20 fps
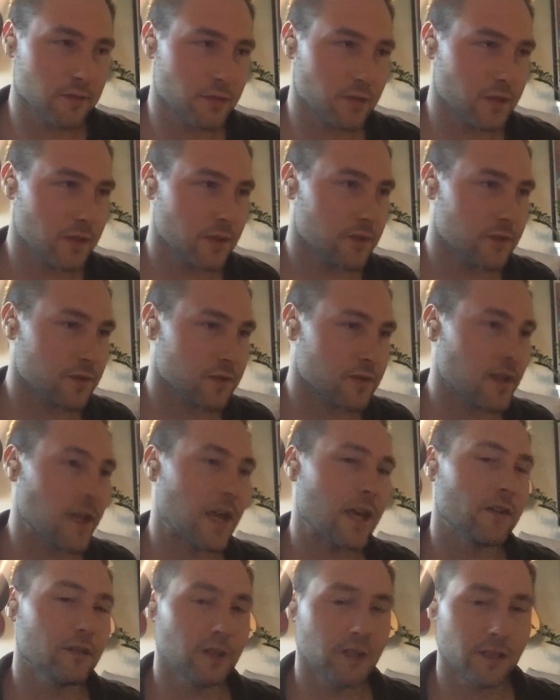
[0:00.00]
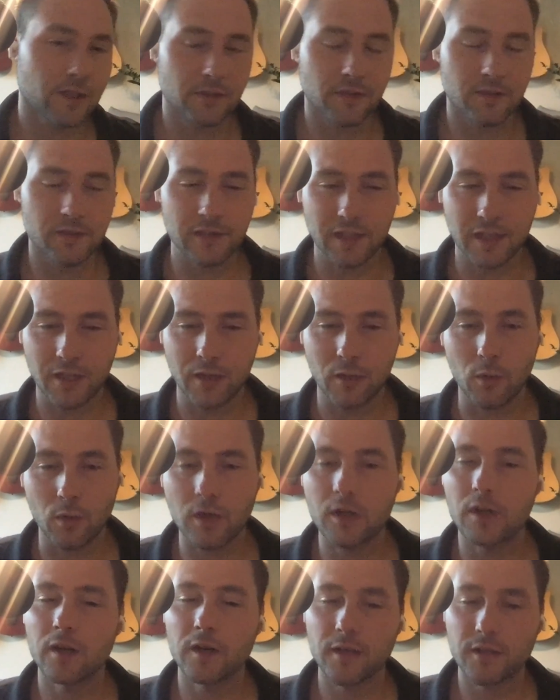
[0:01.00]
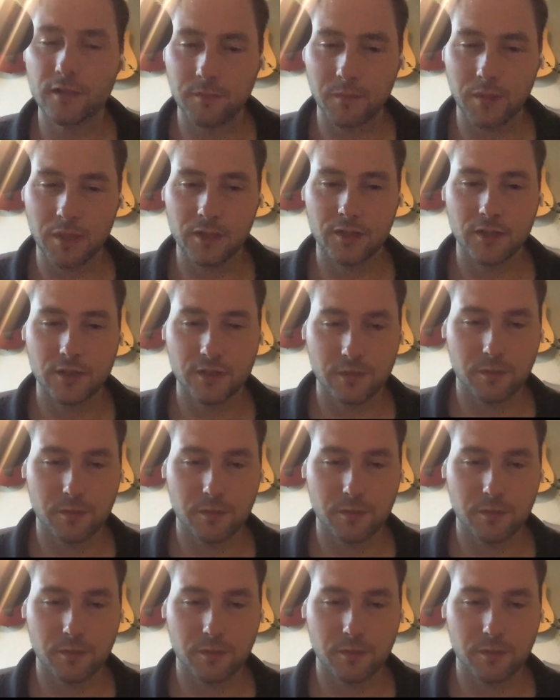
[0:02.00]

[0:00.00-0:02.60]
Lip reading: because sadly it doesn't get ordered as much as